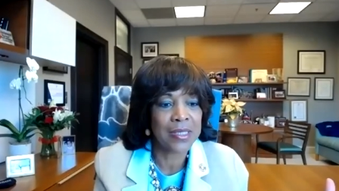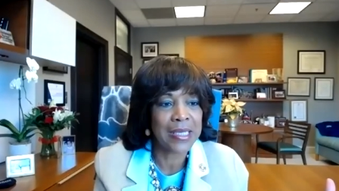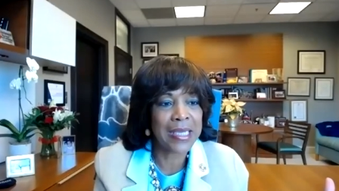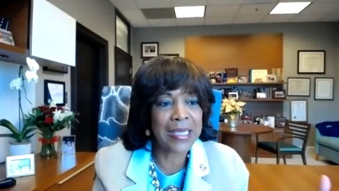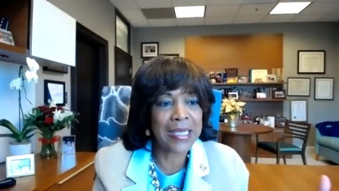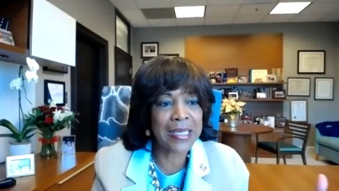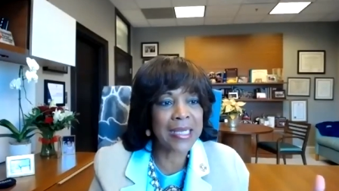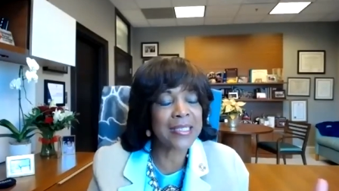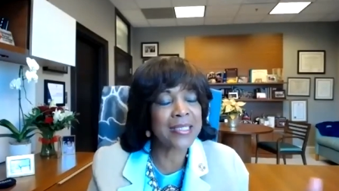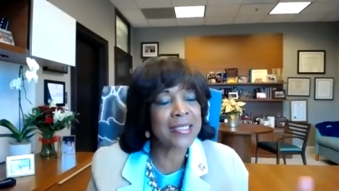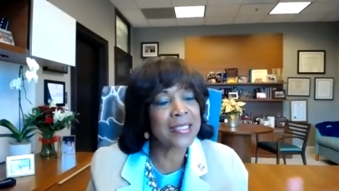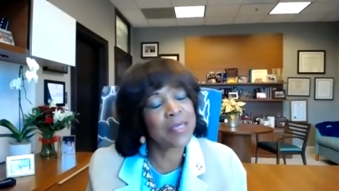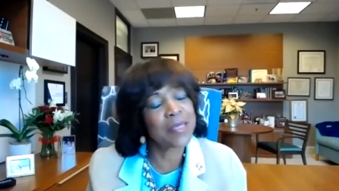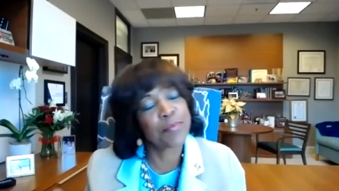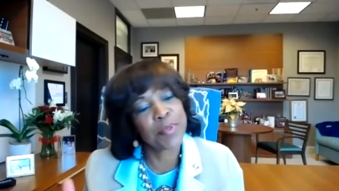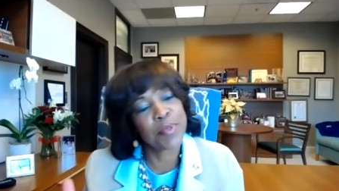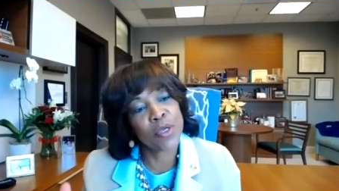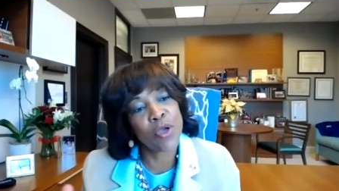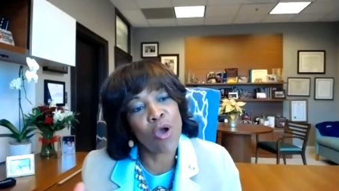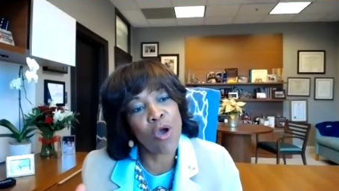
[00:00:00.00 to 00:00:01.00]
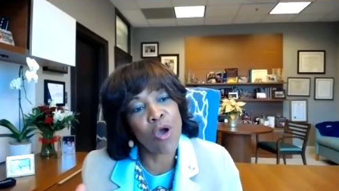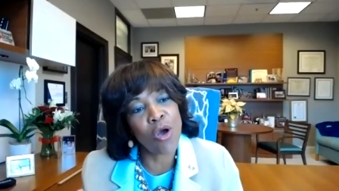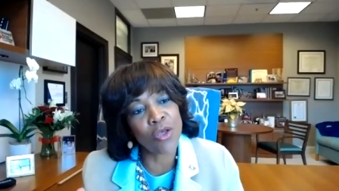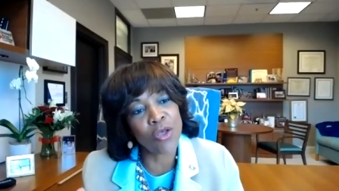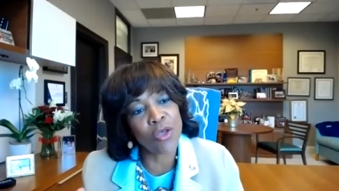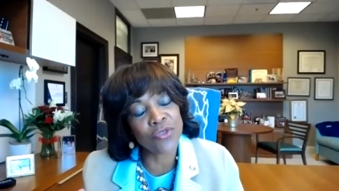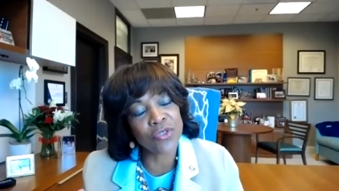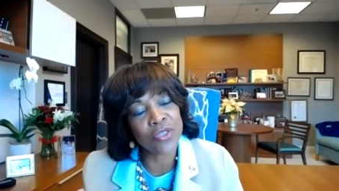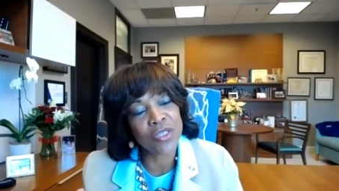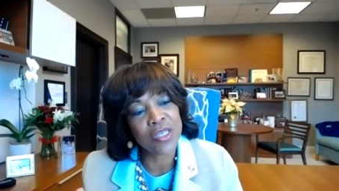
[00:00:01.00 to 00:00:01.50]
And I said,
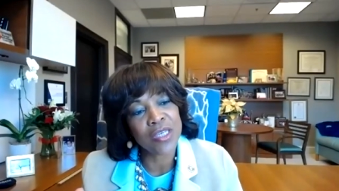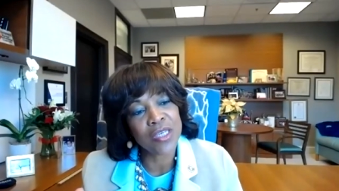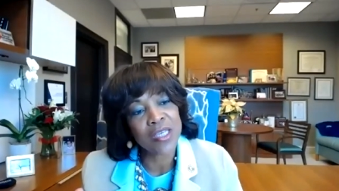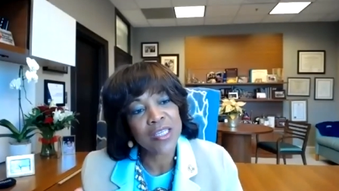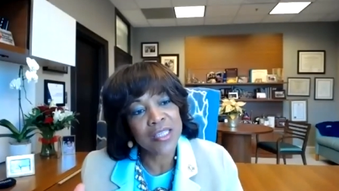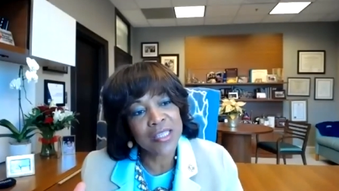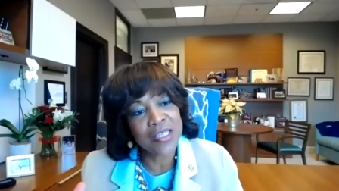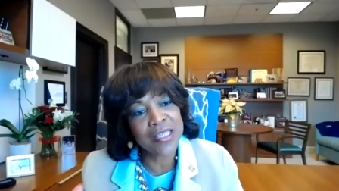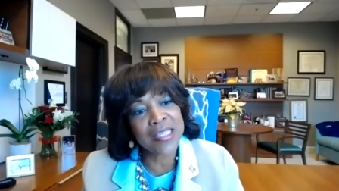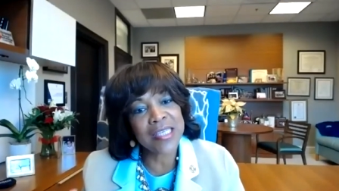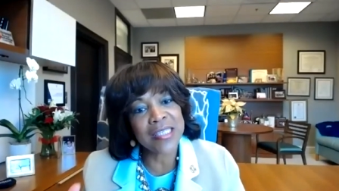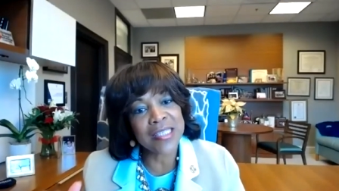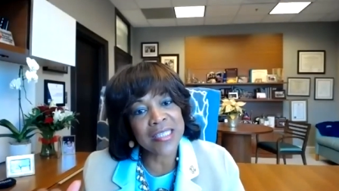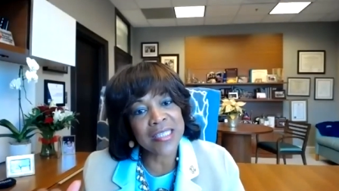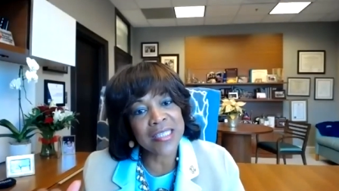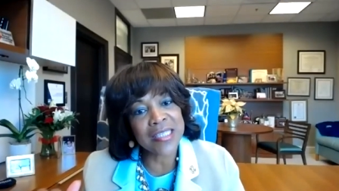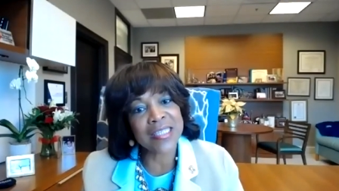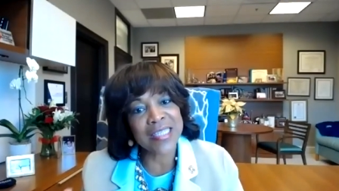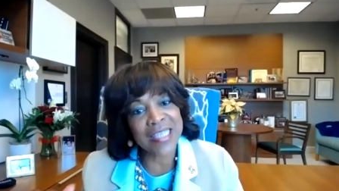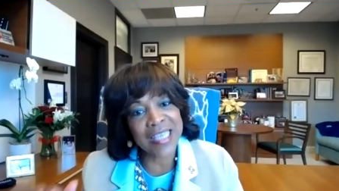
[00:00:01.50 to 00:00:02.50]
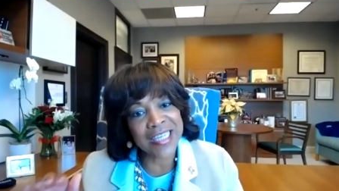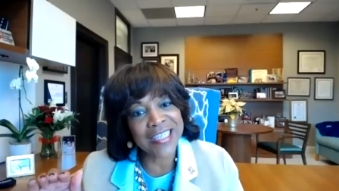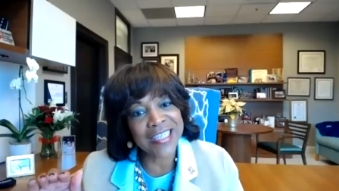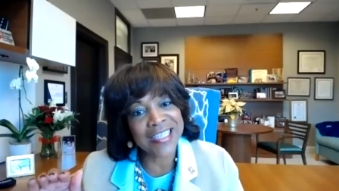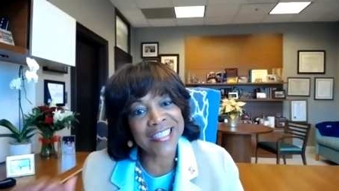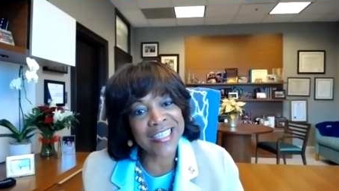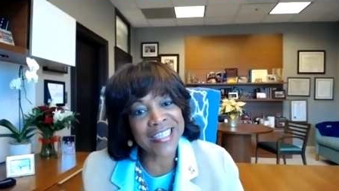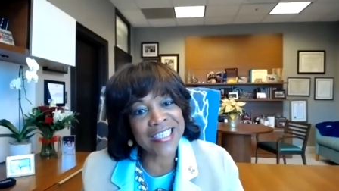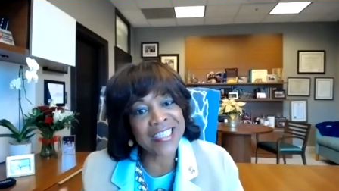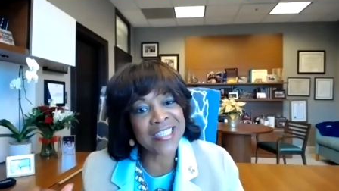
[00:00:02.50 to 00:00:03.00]
because this is a
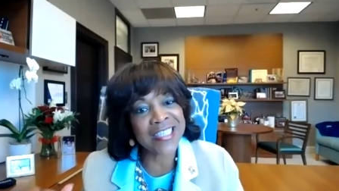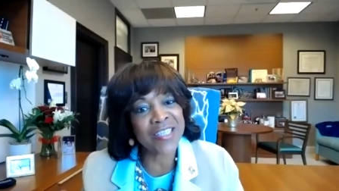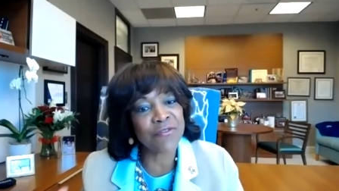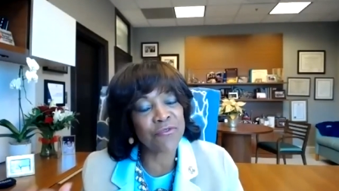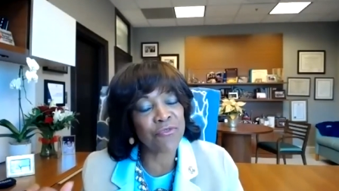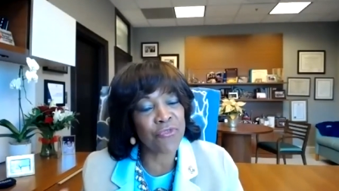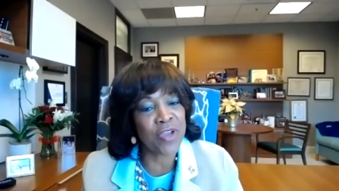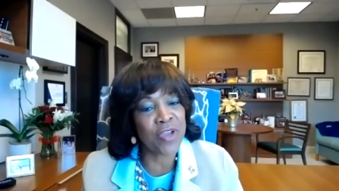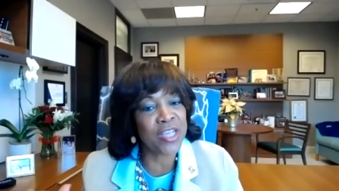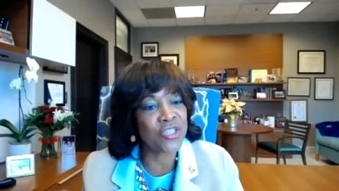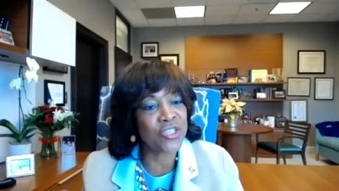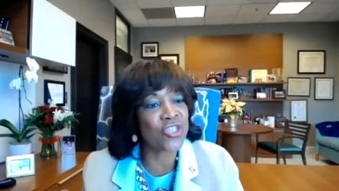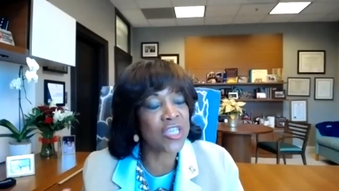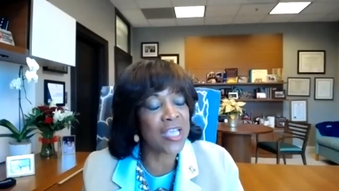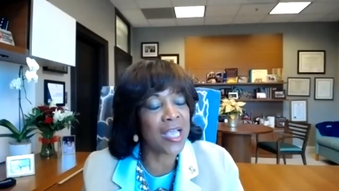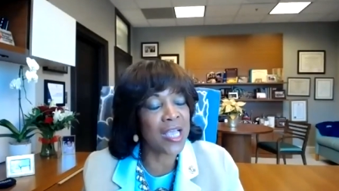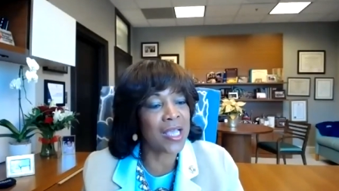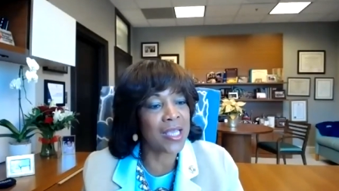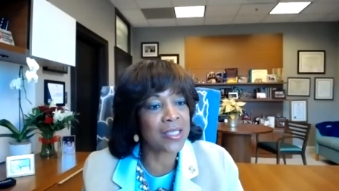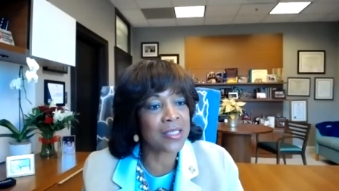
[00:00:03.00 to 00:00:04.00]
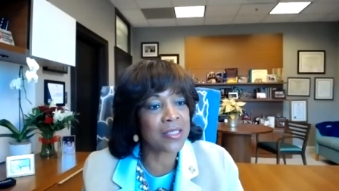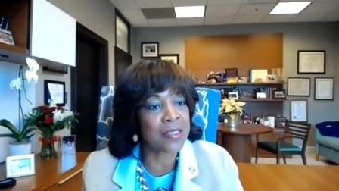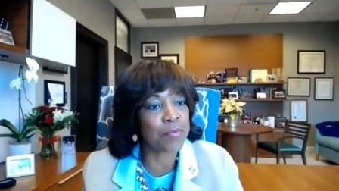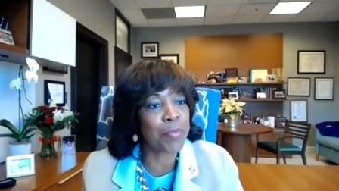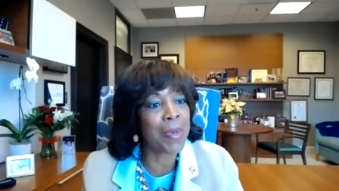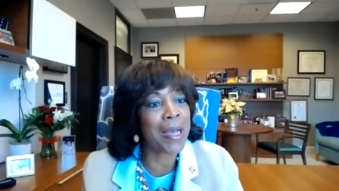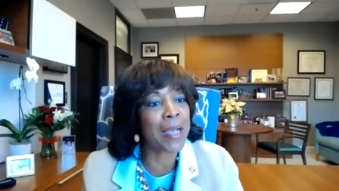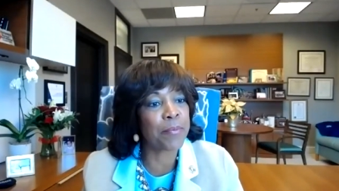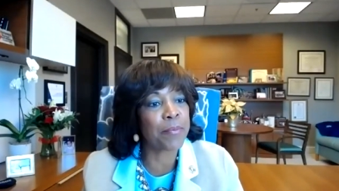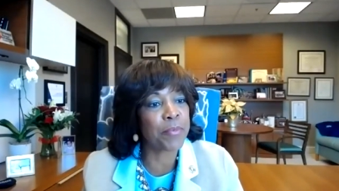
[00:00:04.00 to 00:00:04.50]
disenfranchised
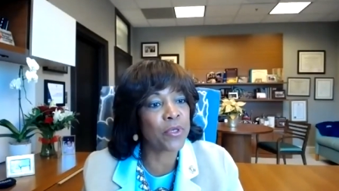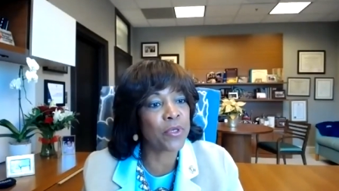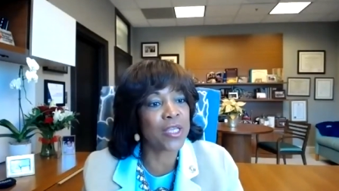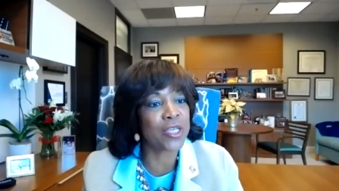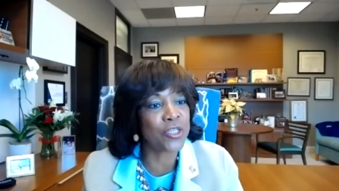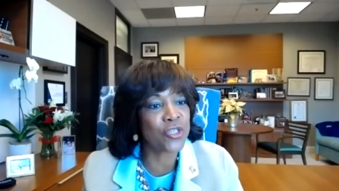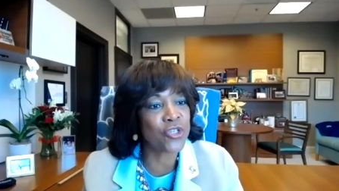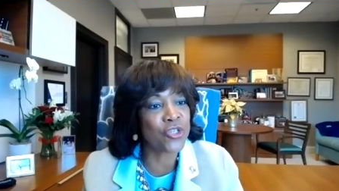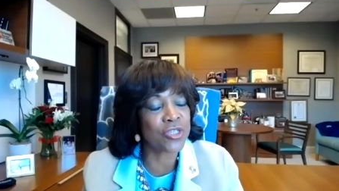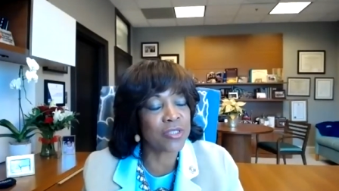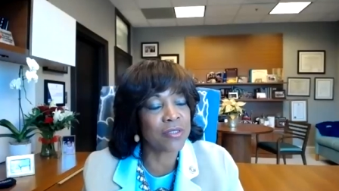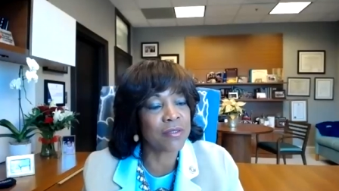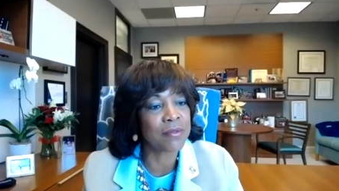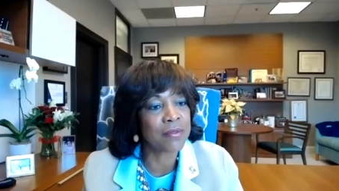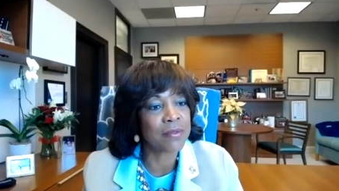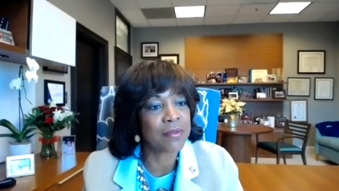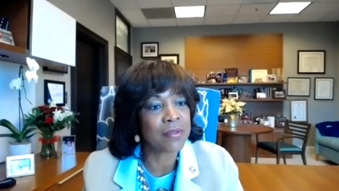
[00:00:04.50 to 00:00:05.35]
population.